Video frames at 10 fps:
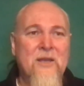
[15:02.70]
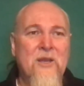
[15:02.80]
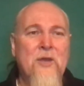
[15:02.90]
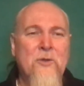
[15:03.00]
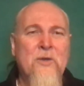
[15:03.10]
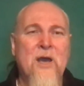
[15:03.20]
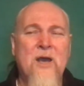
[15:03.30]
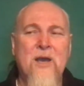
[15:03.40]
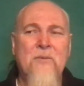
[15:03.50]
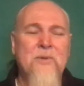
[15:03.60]
low
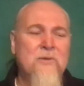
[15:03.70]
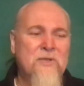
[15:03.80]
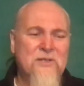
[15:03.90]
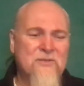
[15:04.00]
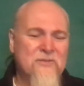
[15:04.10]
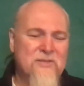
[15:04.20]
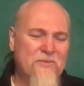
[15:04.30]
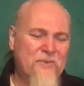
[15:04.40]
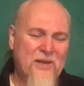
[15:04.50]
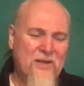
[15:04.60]
carb and all that sort of stuff.
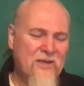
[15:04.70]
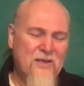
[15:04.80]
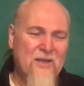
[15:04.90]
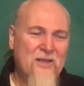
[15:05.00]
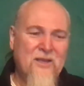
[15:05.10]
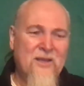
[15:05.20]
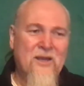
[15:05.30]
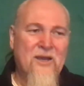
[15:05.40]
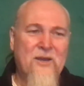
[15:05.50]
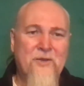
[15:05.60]
But
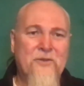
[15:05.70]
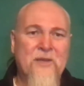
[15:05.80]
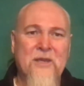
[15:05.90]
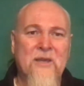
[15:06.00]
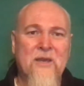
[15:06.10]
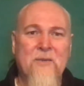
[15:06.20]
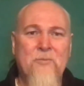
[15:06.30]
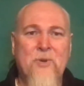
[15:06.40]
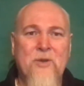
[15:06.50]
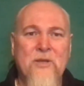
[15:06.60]
I don't think our
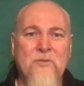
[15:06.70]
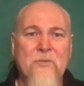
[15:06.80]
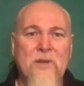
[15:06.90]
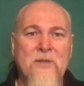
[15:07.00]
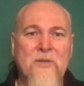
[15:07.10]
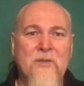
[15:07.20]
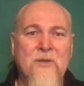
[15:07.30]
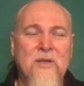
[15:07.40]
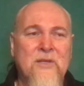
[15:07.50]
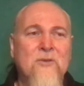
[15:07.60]
bodies were meant to do
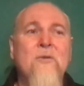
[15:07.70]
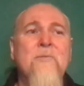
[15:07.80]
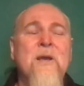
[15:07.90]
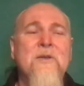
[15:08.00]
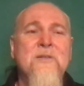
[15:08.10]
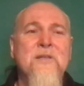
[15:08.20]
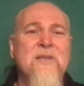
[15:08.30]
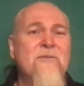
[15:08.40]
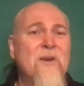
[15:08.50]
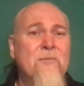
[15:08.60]
it. It's almost as
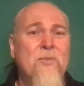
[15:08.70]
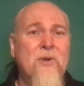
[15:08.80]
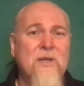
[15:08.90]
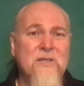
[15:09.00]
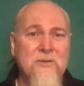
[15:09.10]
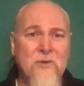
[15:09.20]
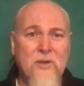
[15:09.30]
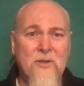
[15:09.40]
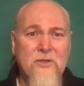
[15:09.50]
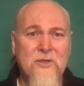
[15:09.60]
if our bodies are
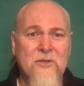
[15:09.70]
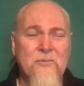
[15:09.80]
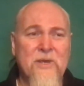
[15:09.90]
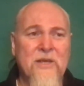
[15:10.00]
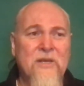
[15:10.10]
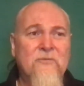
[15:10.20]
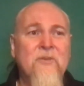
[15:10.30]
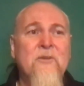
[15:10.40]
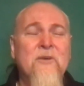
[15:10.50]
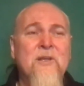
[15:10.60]
allergic to meat. If
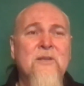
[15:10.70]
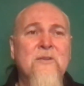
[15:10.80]
you look